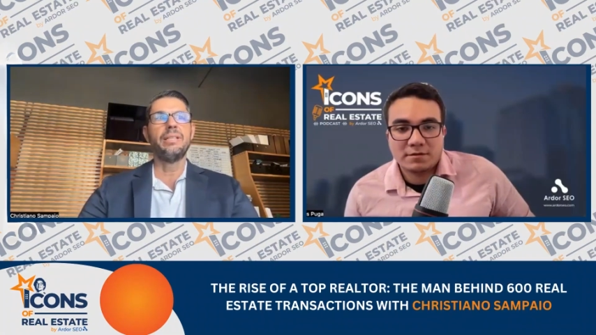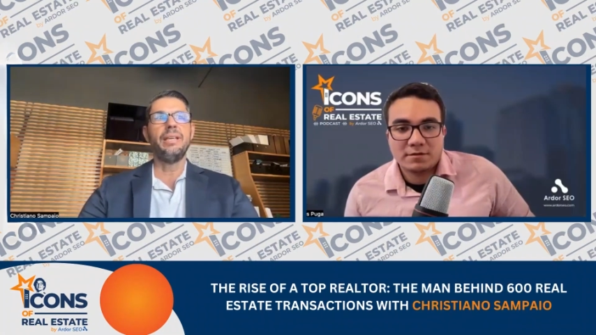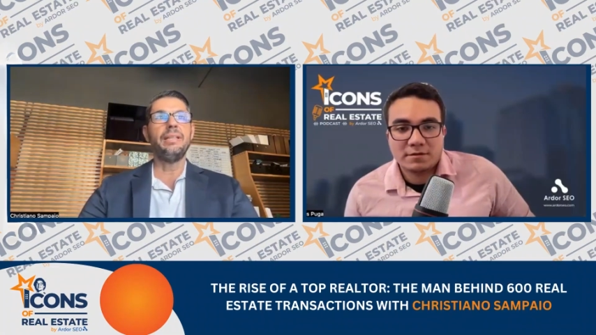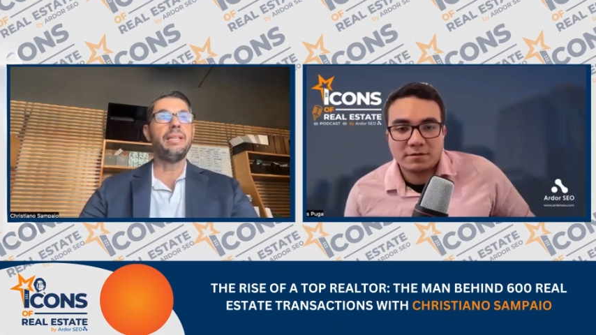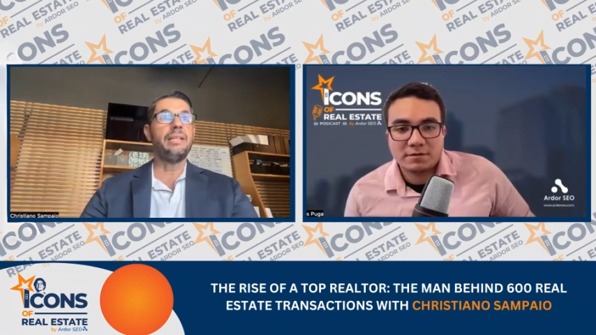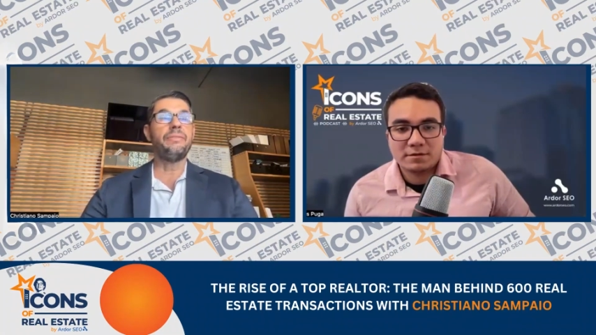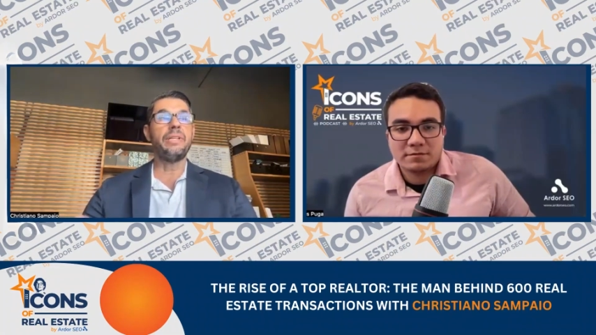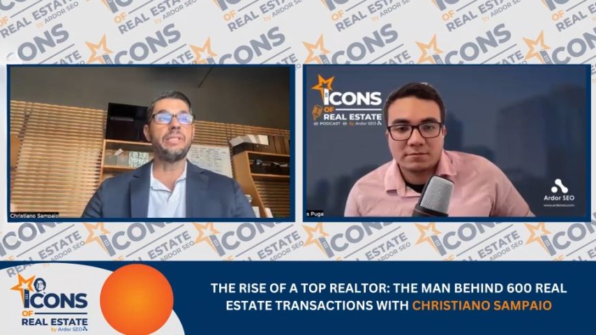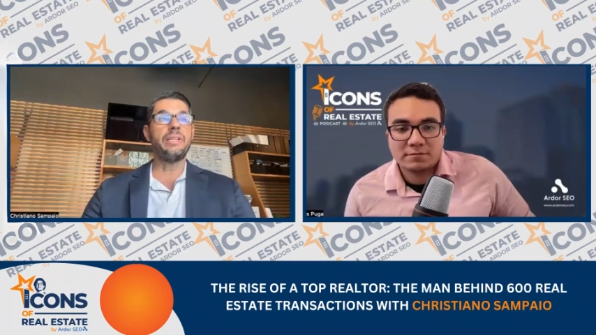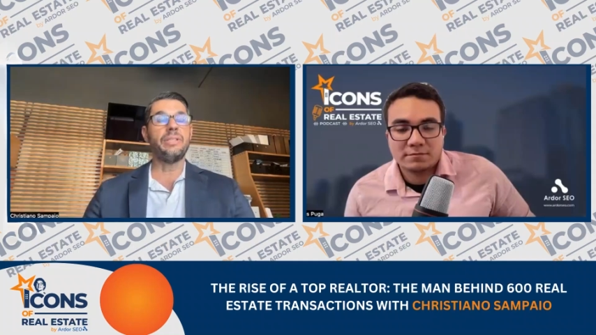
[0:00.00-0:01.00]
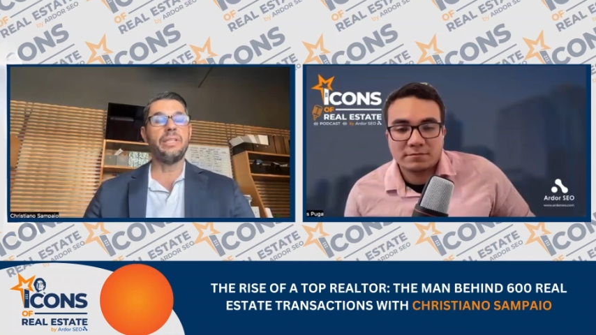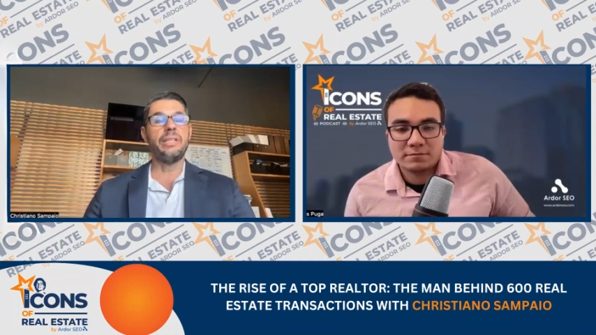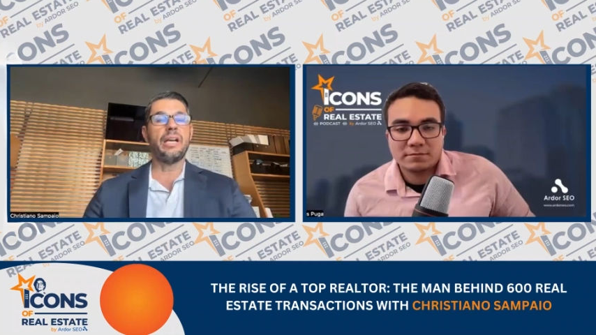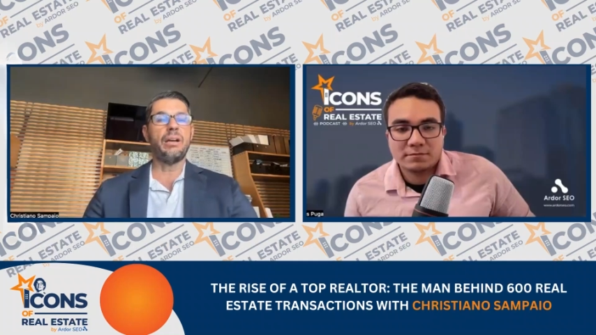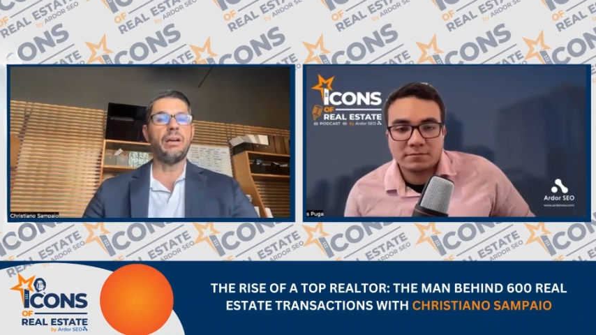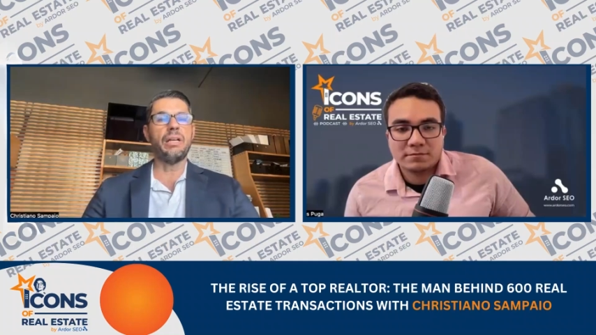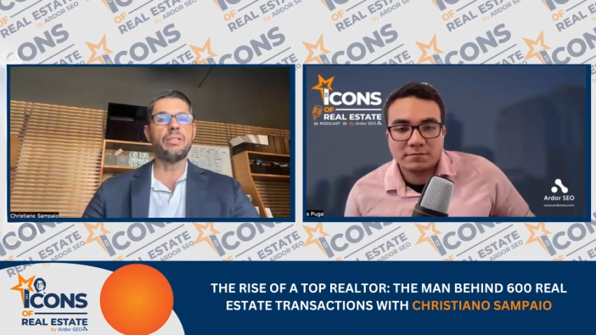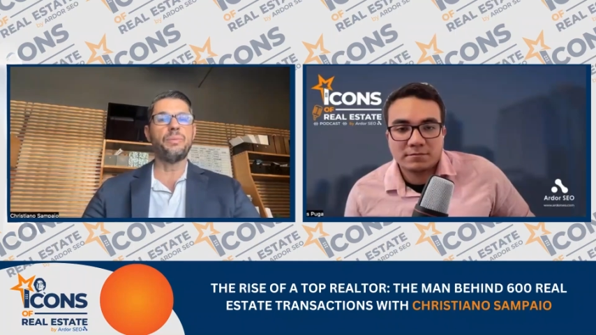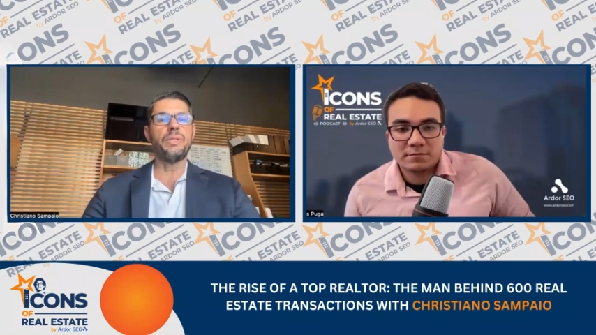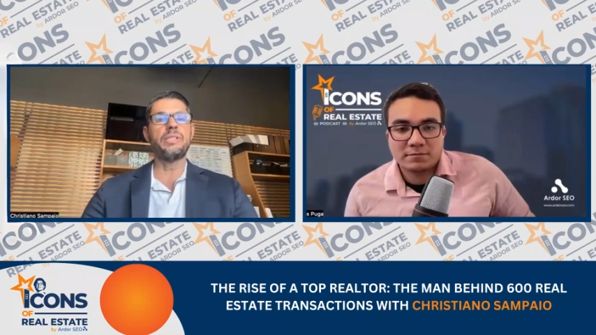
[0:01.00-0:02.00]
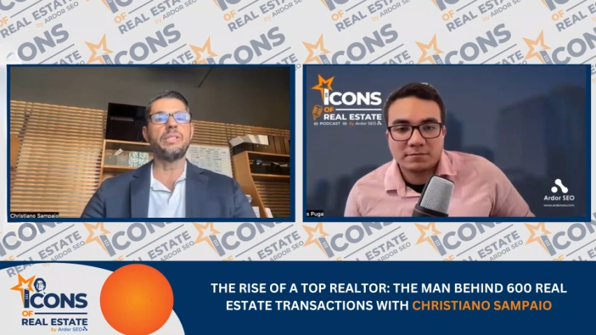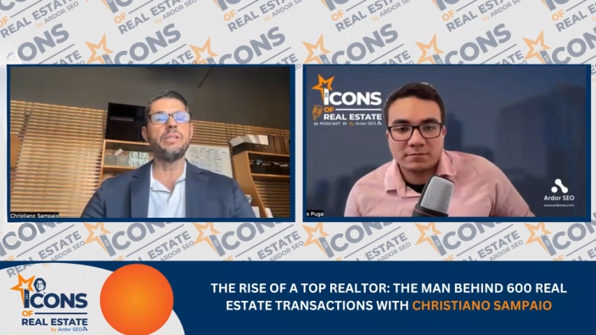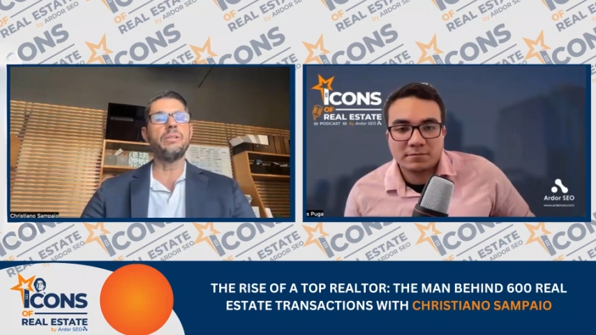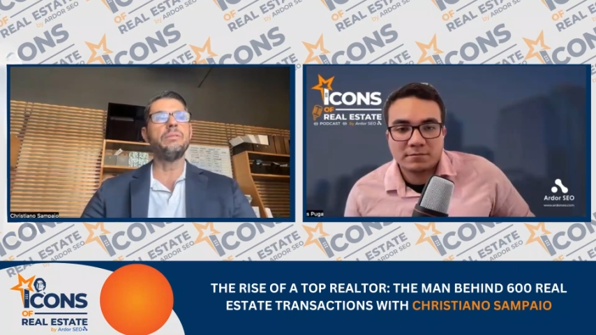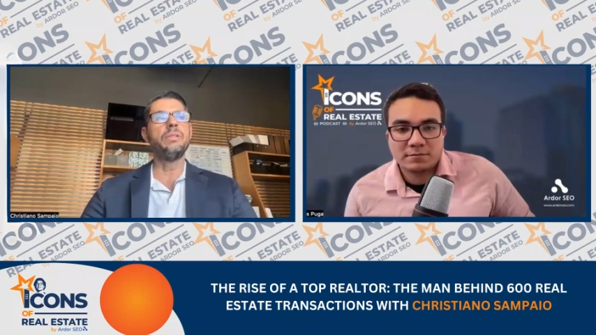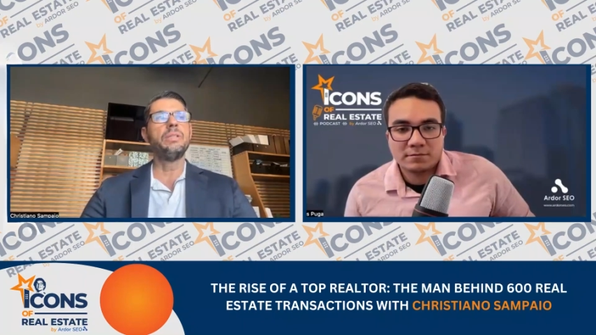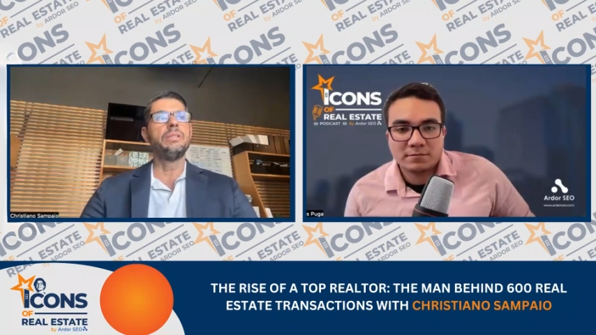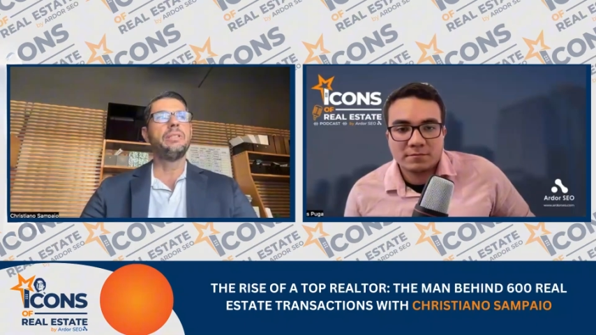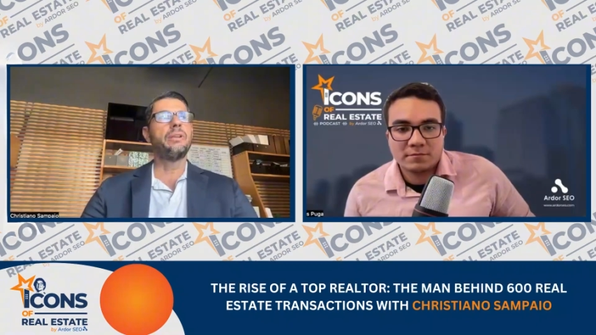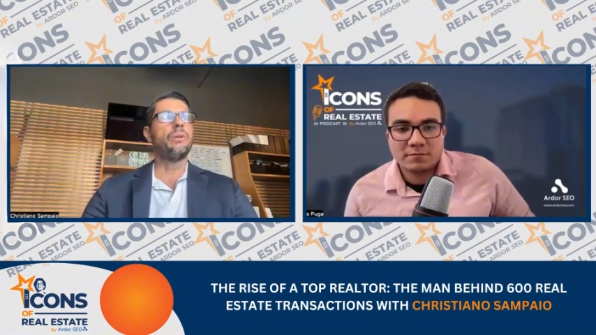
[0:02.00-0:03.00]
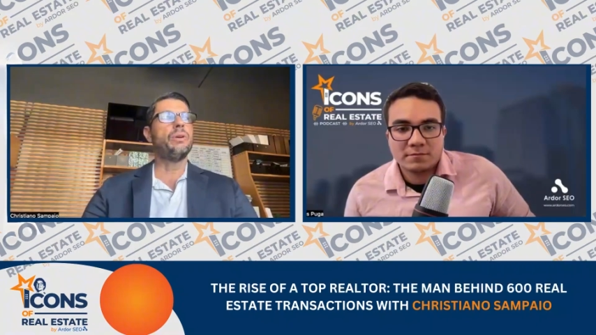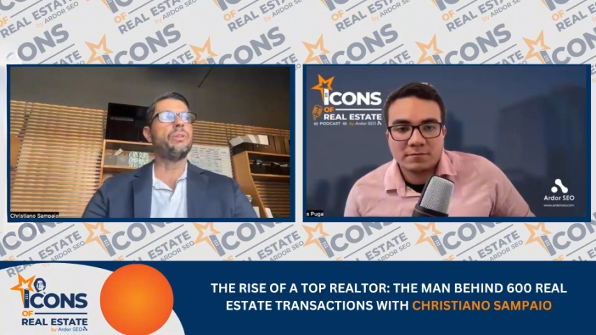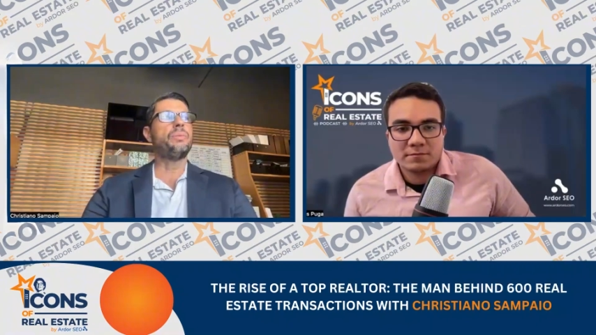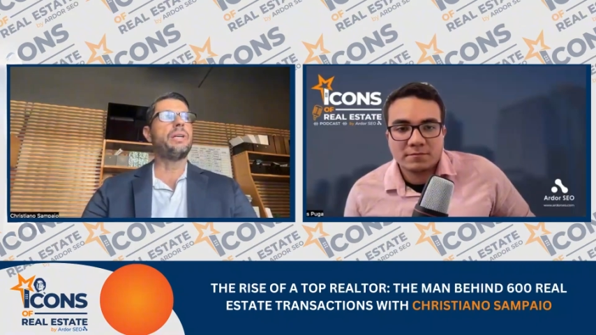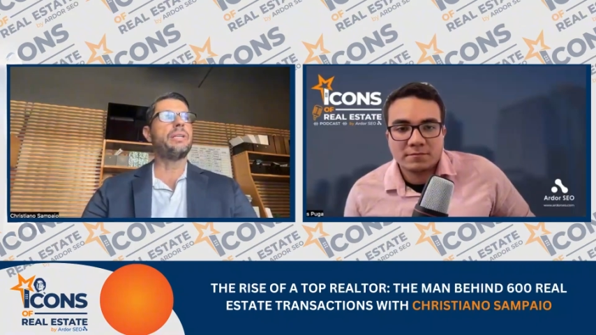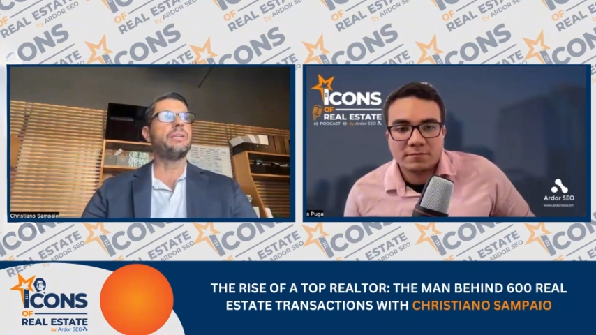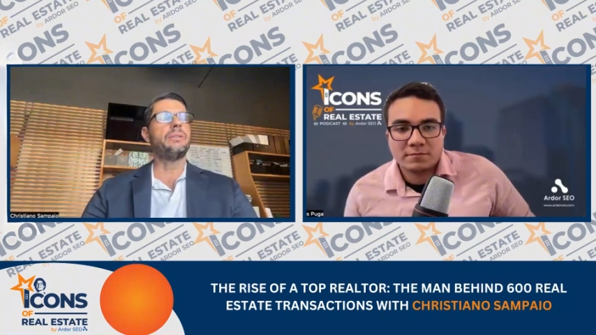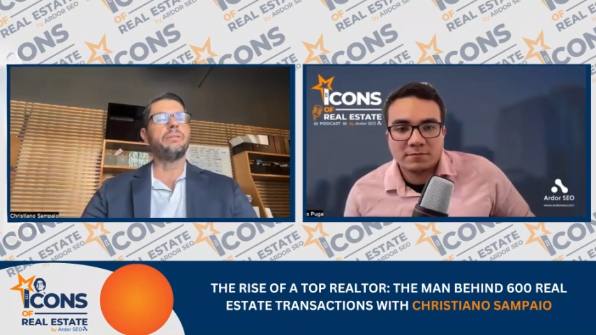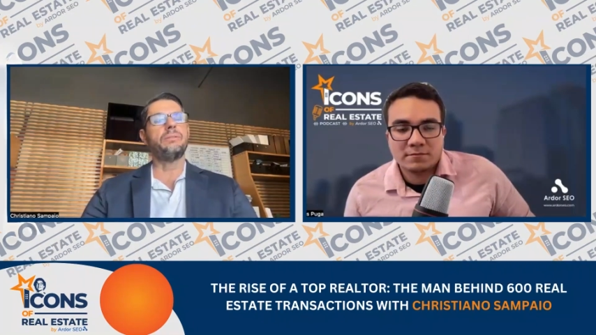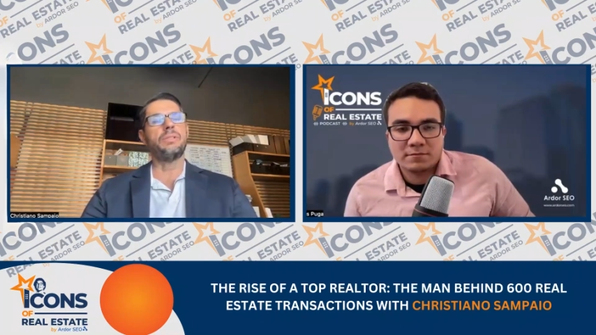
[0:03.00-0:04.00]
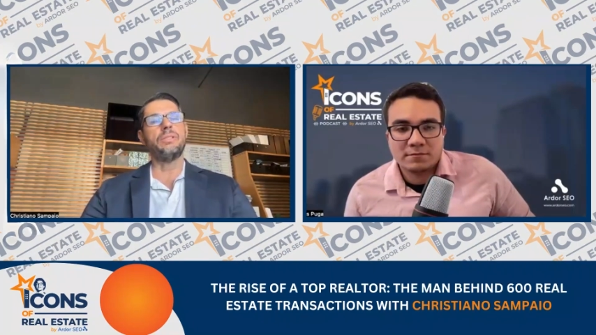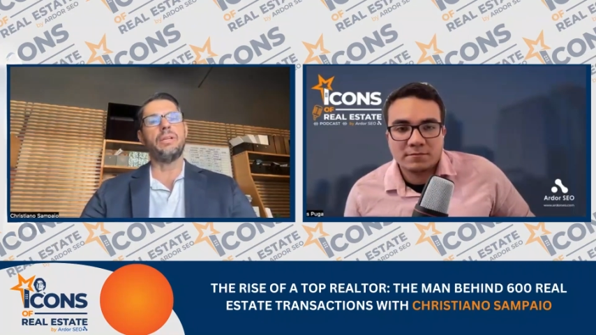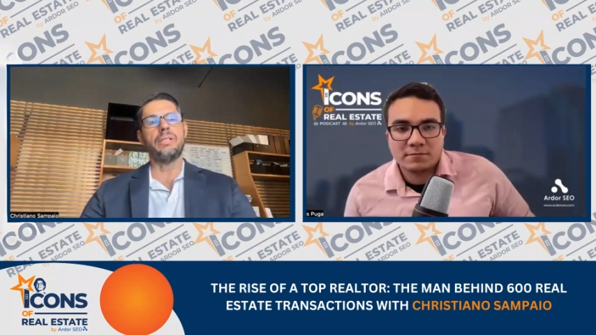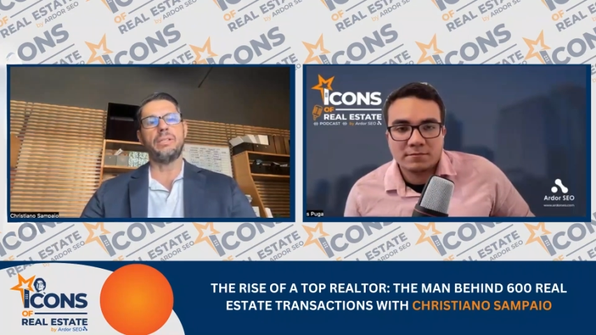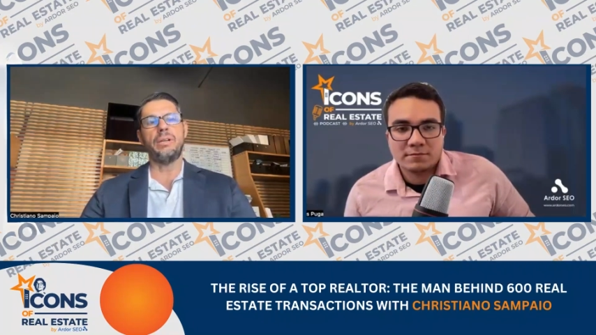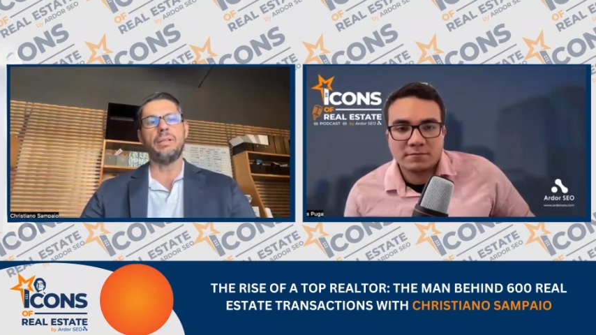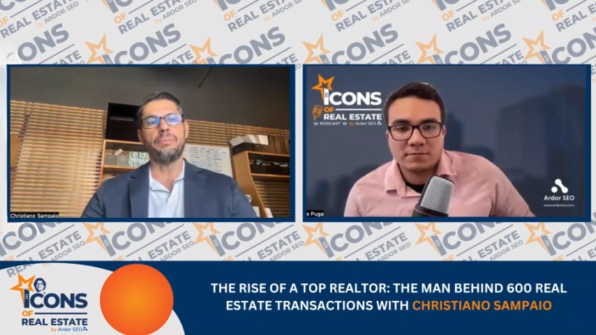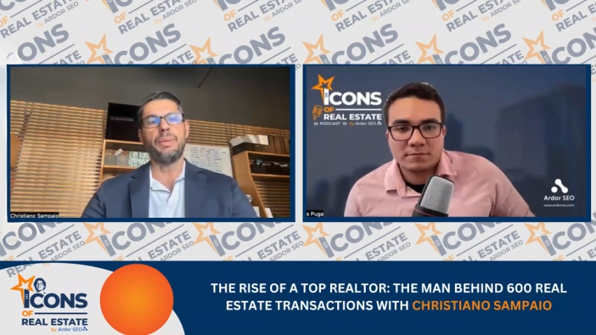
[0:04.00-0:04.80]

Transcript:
Speaker 1: And then eventually everything got hot, but still the condo market was not as hot.